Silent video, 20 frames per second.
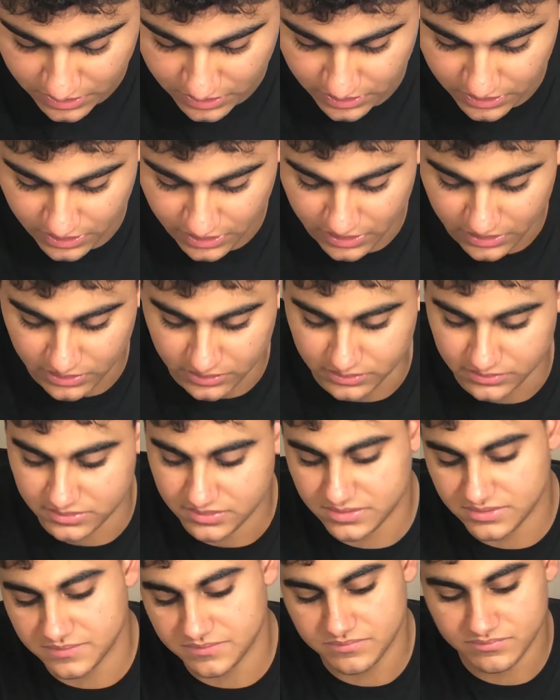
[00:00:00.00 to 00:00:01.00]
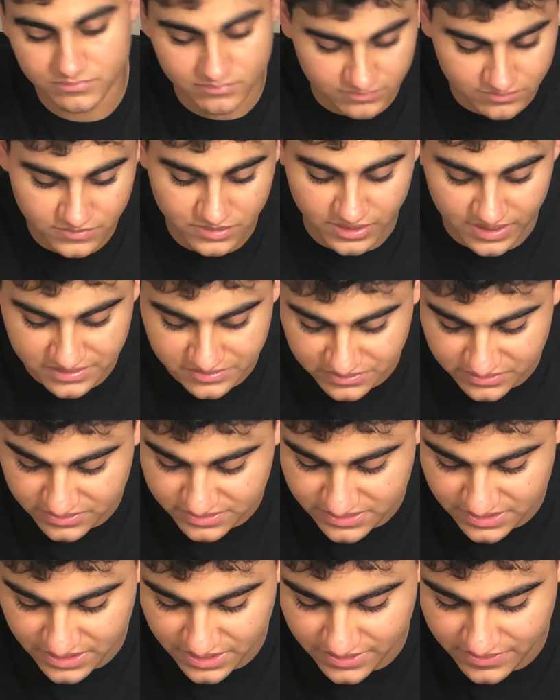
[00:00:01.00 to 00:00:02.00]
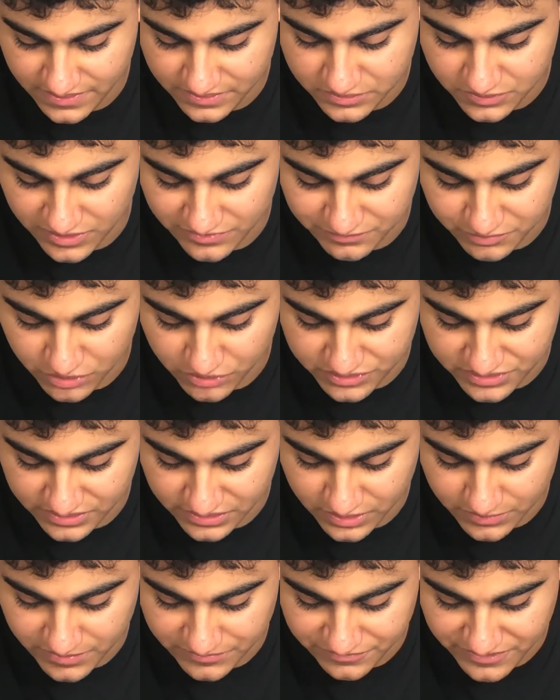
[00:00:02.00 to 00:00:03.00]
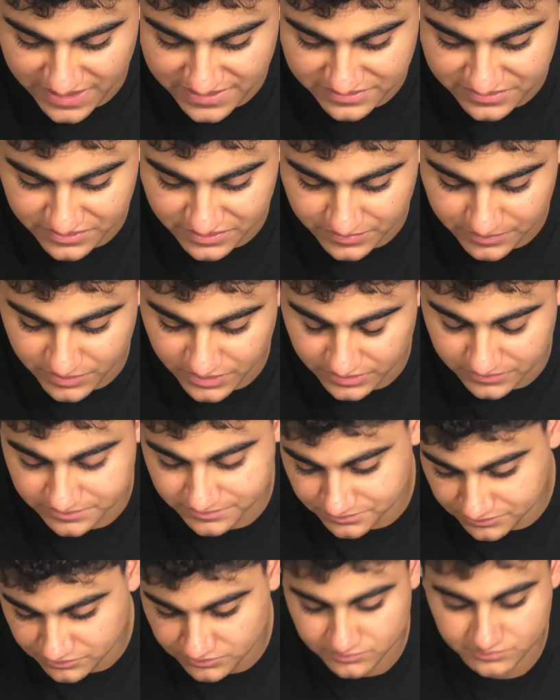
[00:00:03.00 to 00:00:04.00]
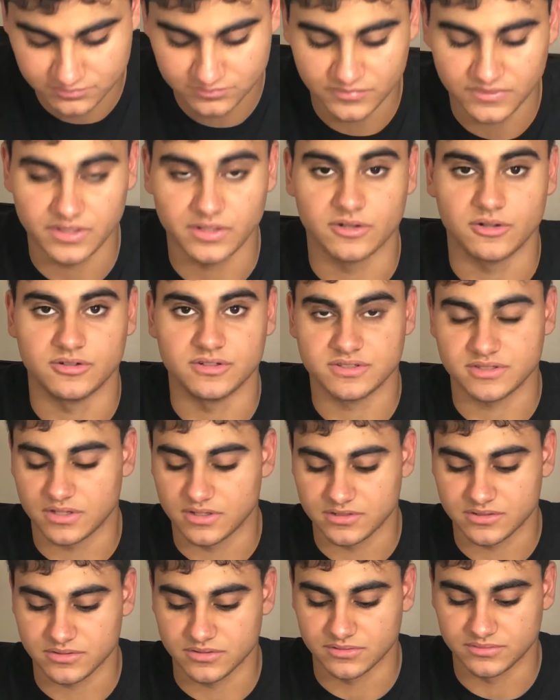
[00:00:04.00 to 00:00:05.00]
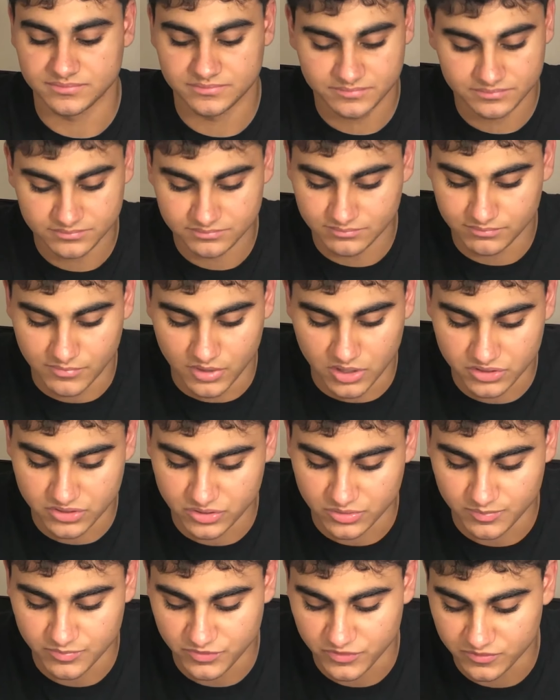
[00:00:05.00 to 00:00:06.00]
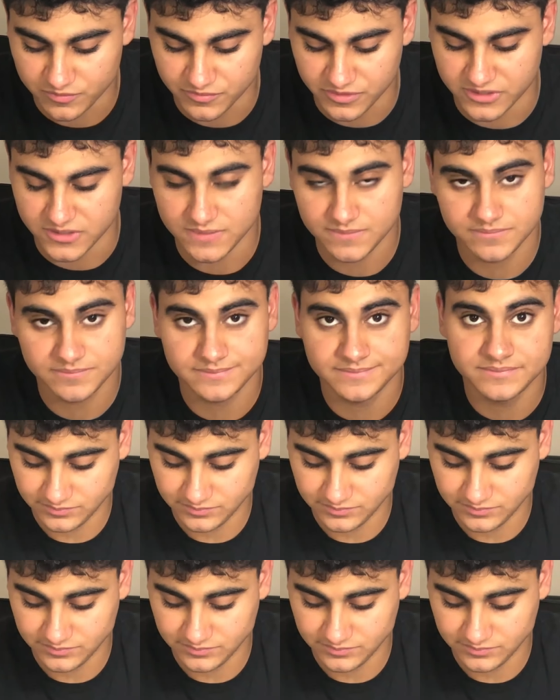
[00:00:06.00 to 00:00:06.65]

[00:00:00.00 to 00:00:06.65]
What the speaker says: And as you can see, the 12 Pro is a little bit faster, but it's also marginal improvement.